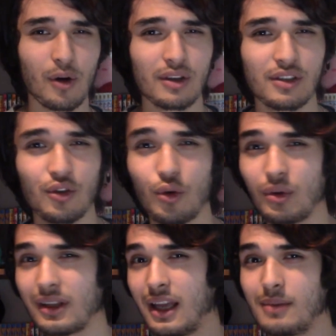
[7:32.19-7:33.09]
person
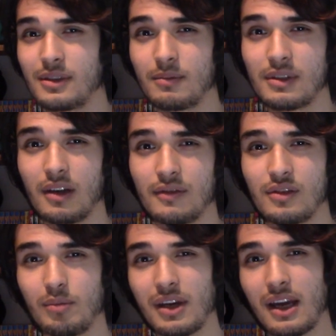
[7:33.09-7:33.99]
who claims themselves
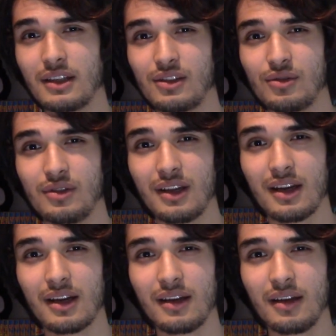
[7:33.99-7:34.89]
to be a
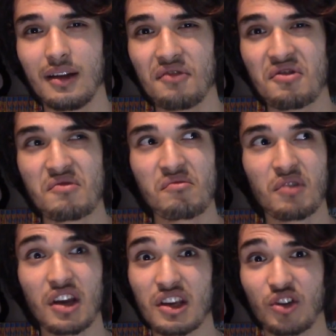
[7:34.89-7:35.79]
tsundere,
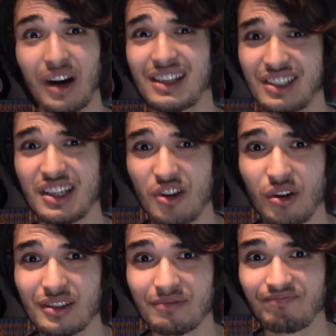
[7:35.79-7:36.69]
you're actually
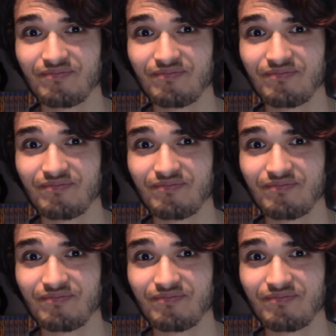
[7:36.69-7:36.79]
not.